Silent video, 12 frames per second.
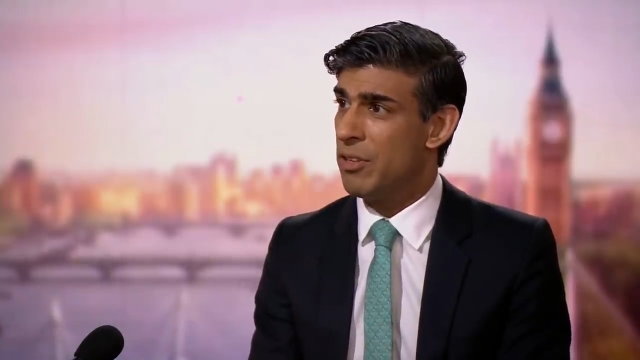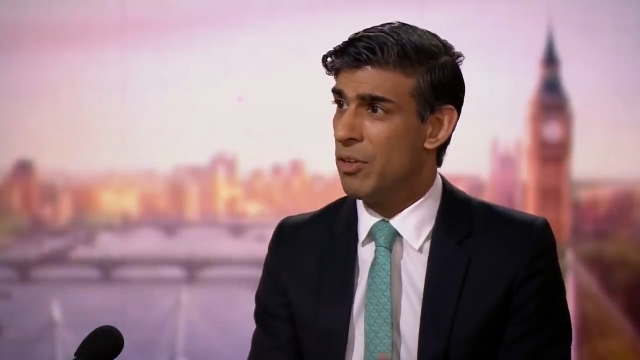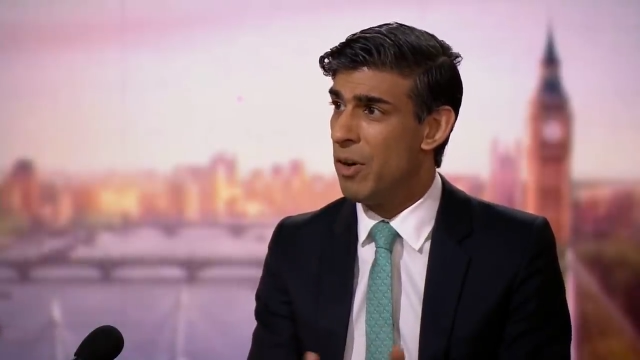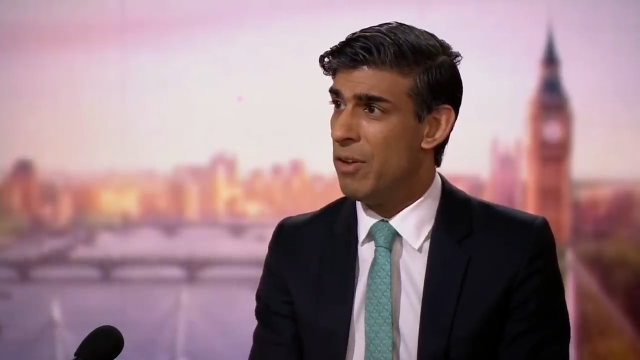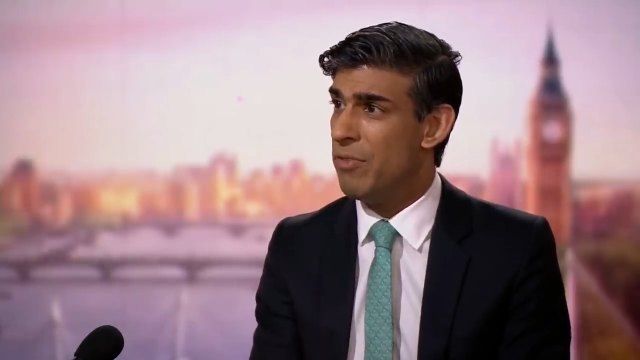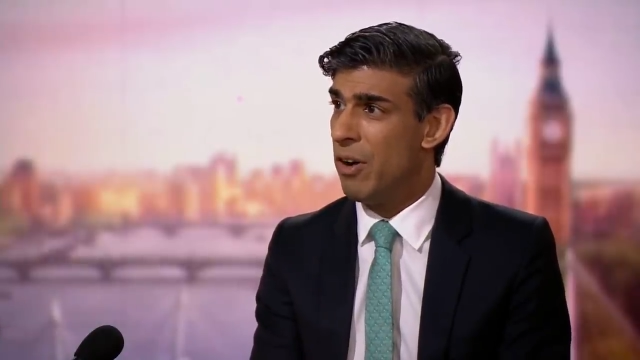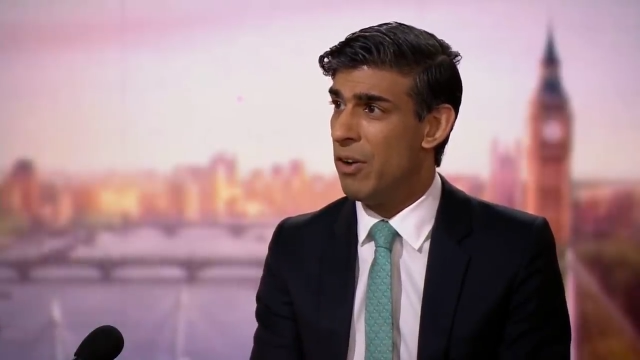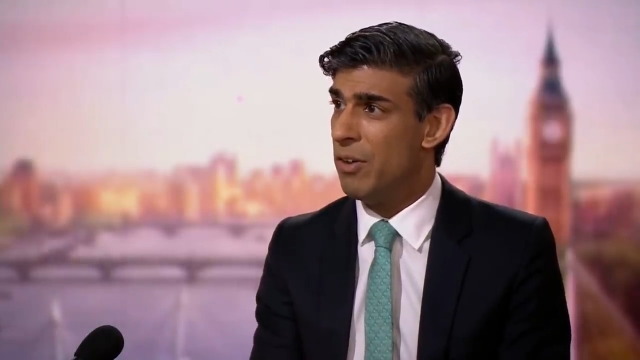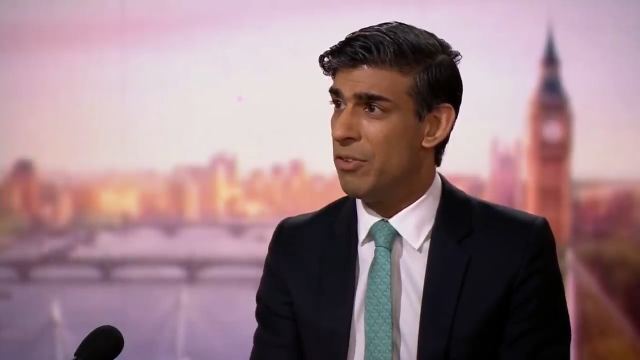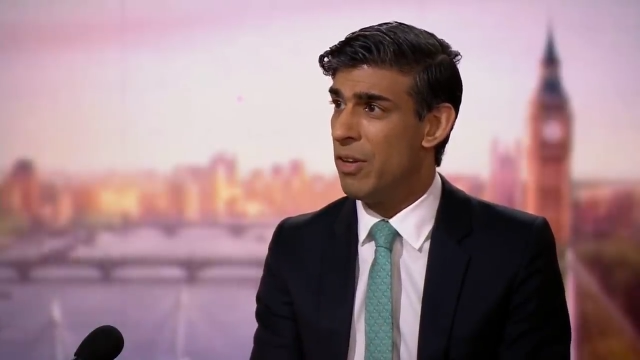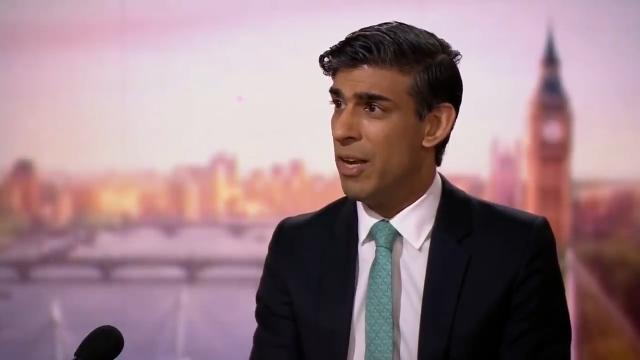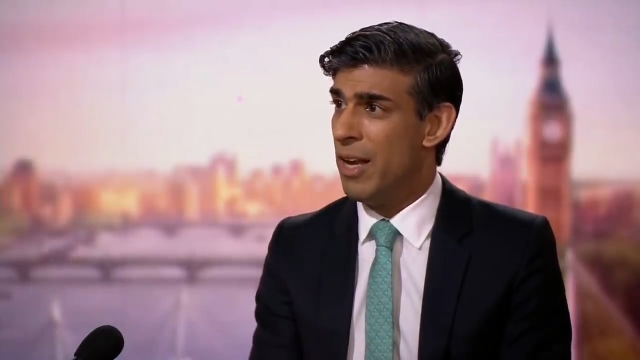
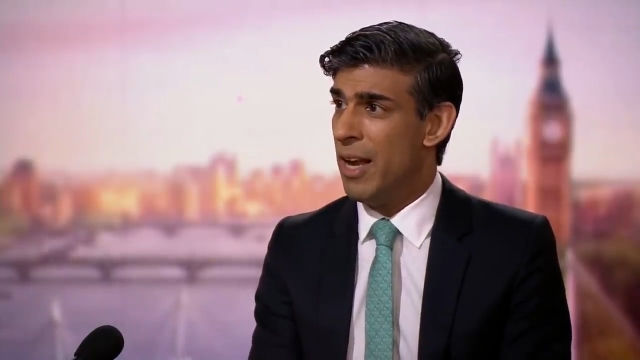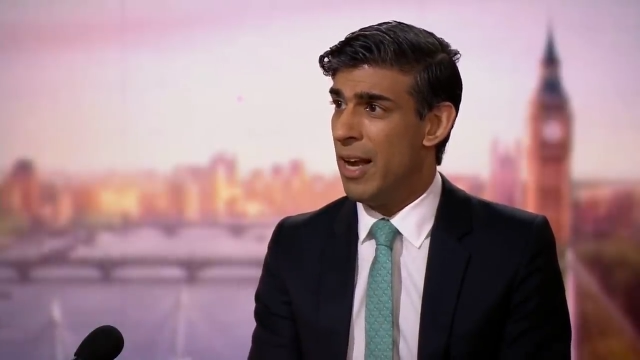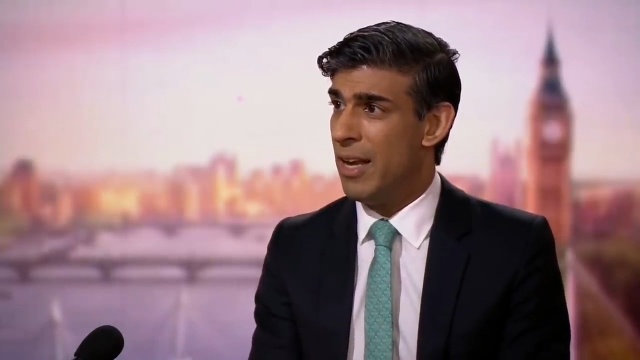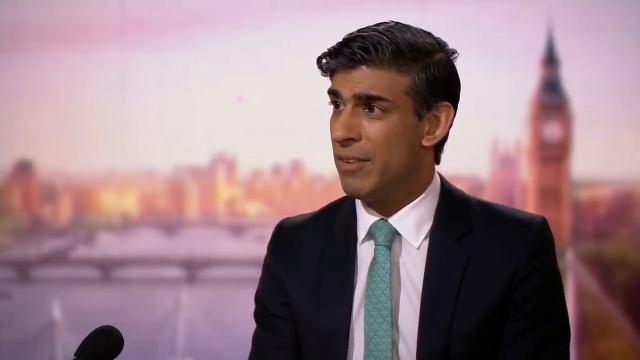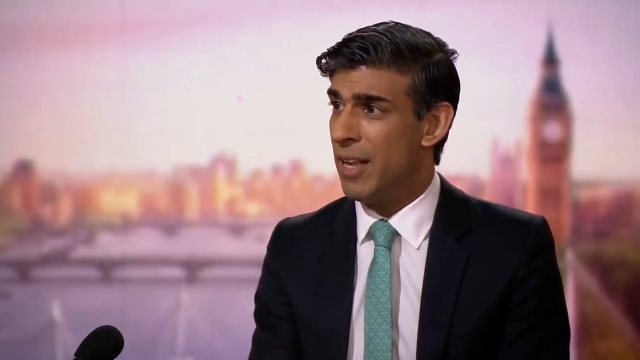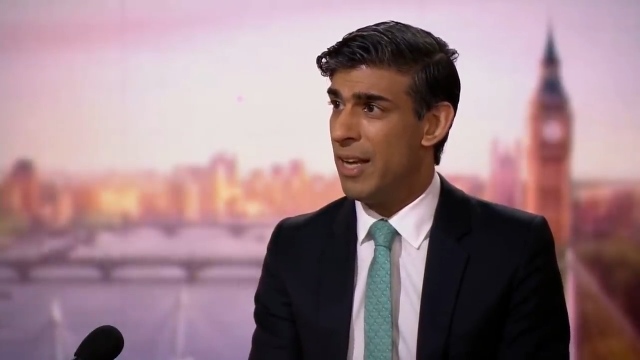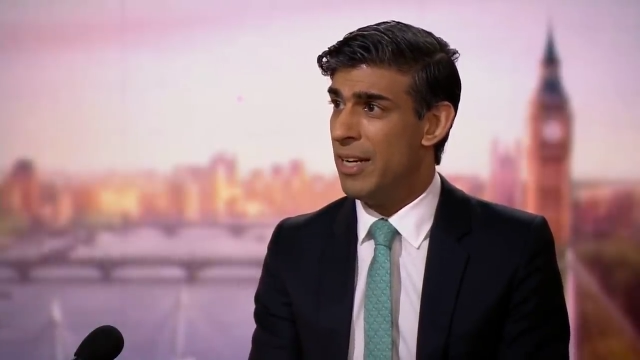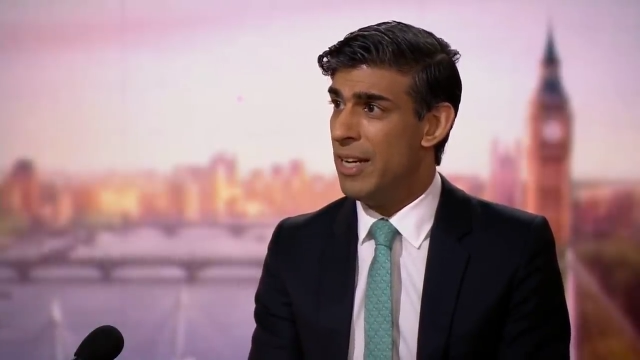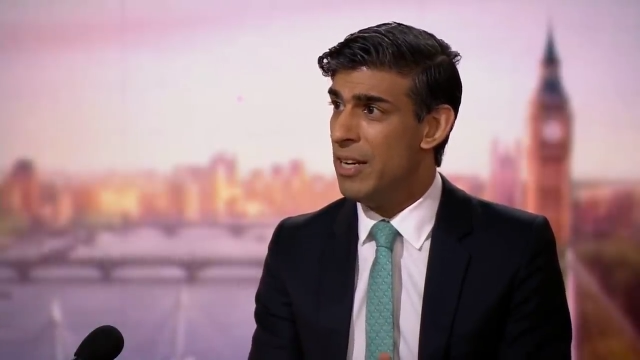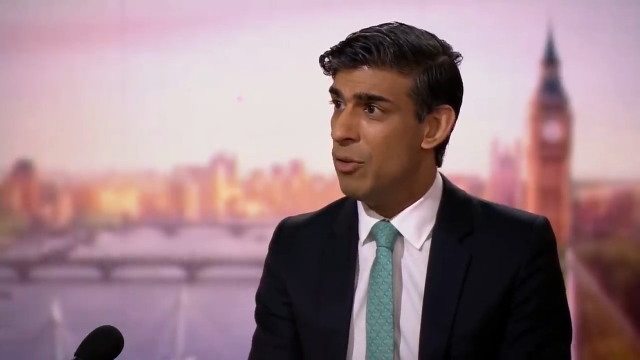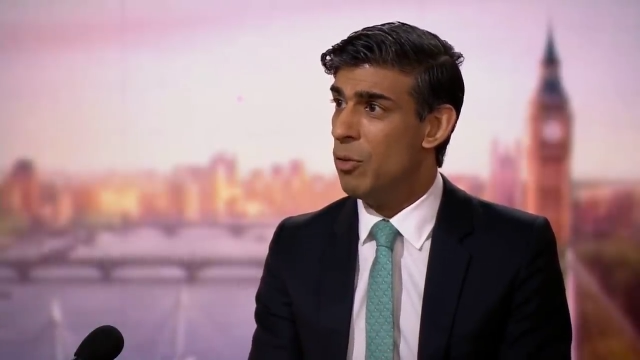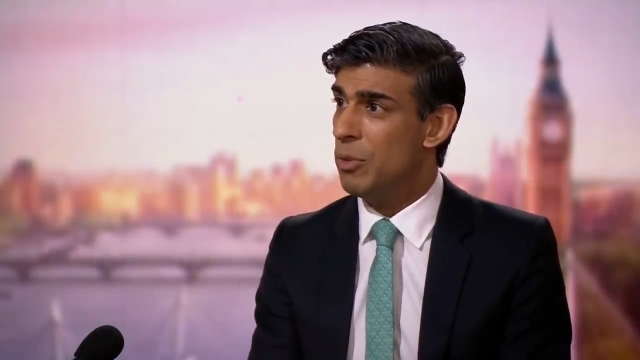Coronavirus has had an
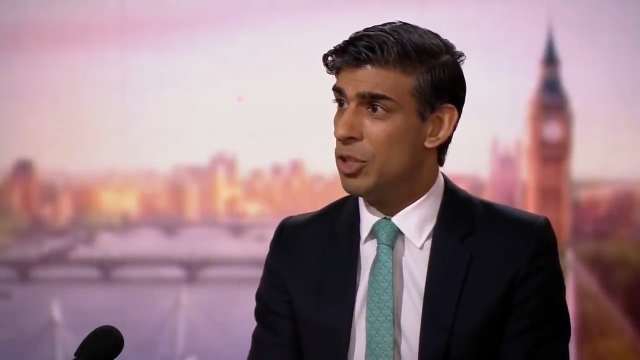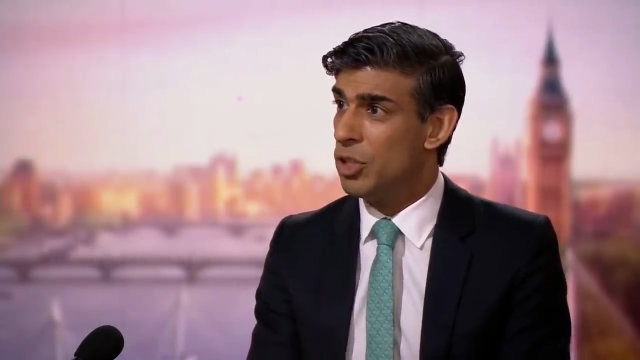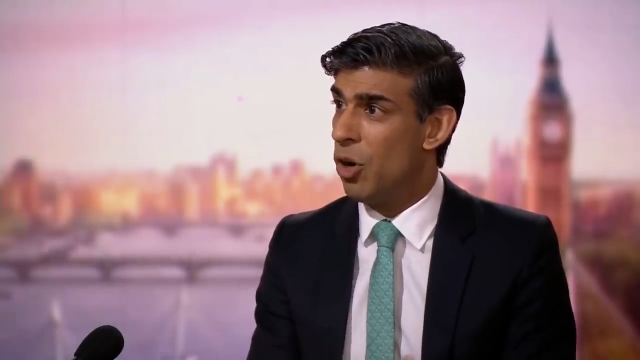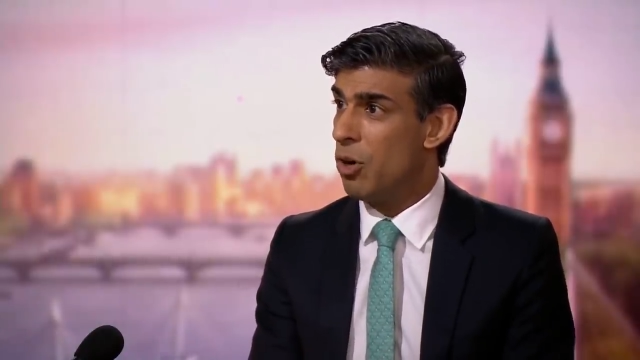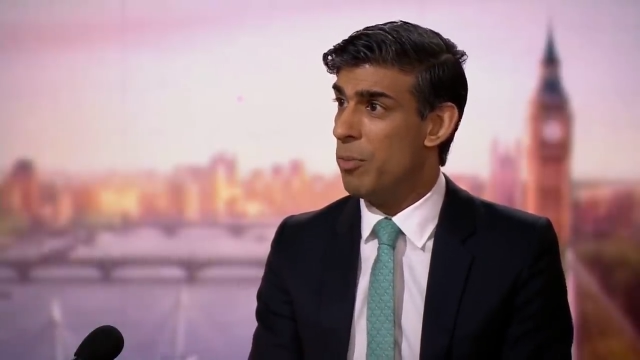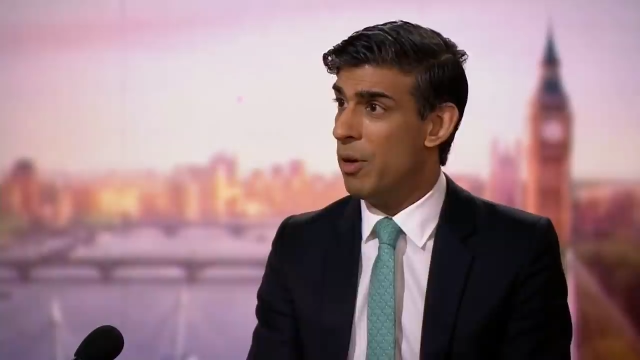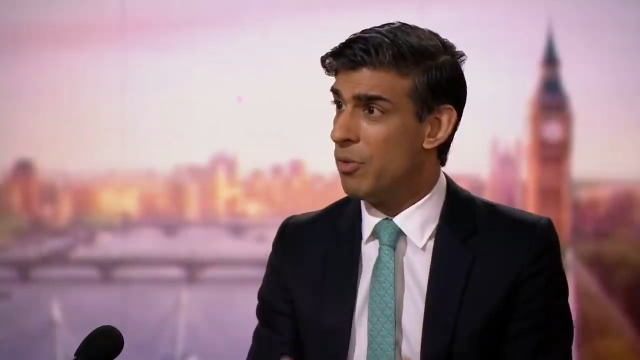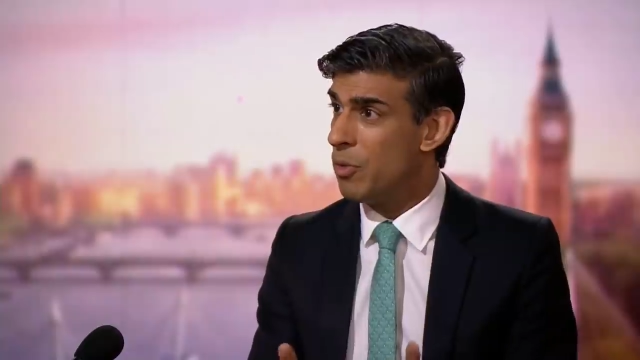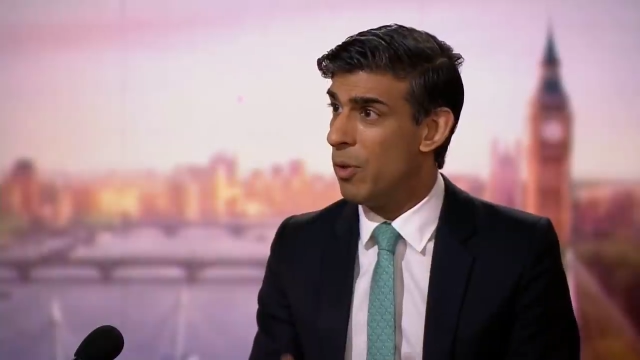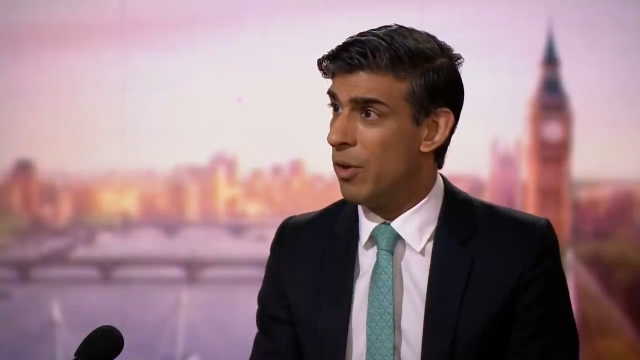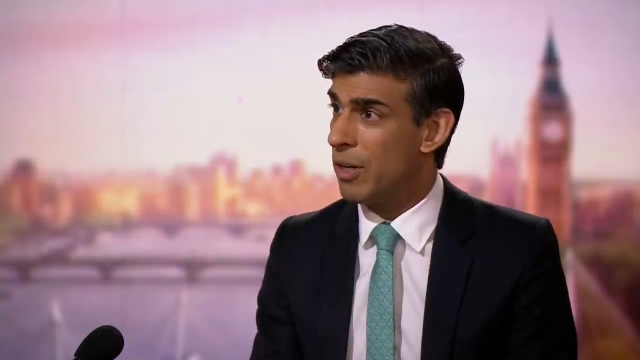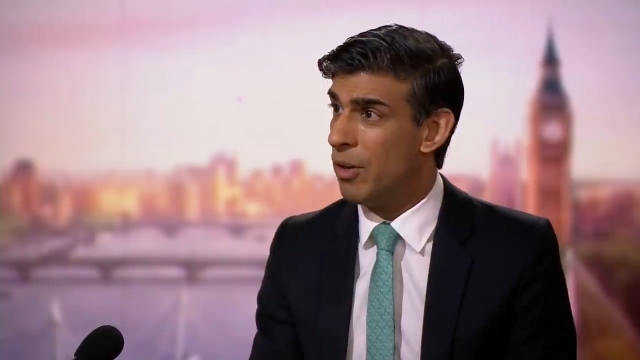enormous shock both to our